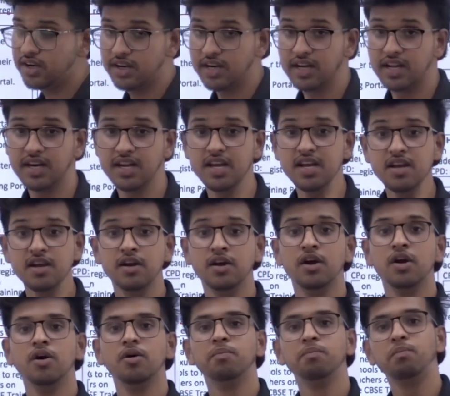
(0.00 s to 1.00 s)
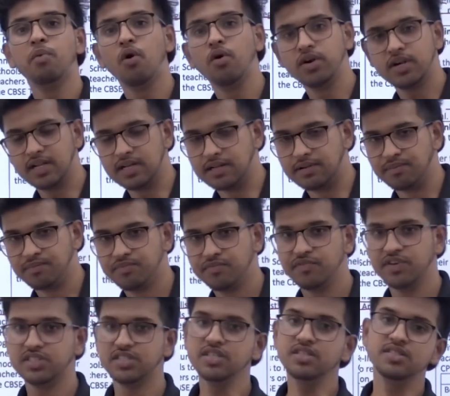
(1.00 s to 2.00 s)
training portal
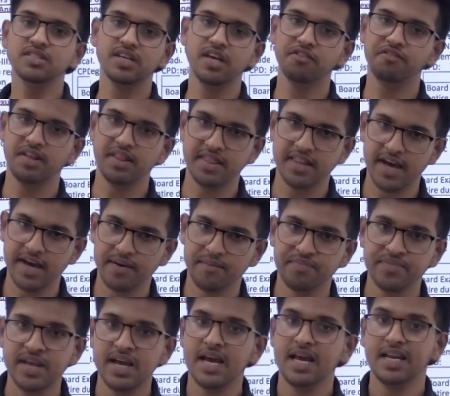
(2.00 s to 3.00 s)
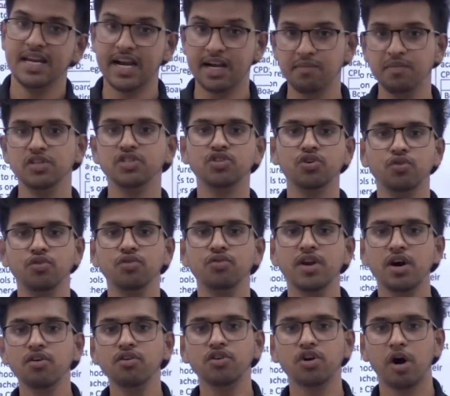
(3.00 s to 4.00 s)
which is given there. Let me show you
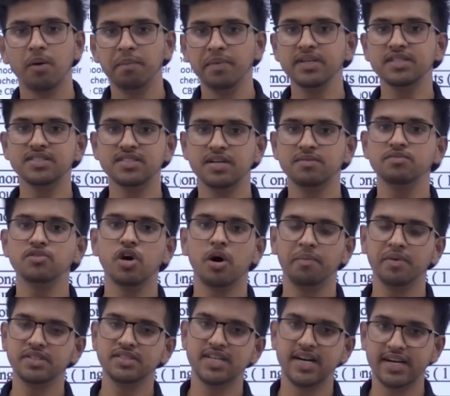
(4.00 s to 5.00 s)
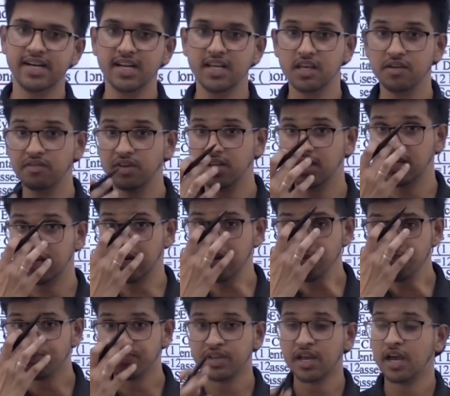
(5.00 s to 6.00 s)
now some topics that are given here.
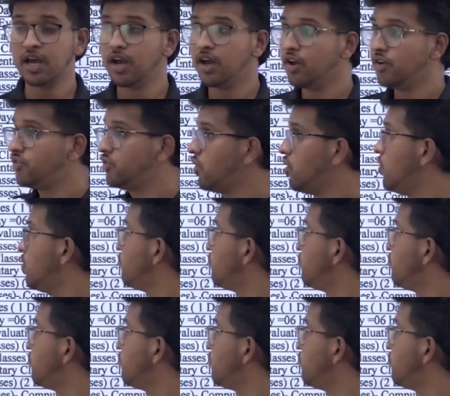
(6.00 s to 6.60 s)
So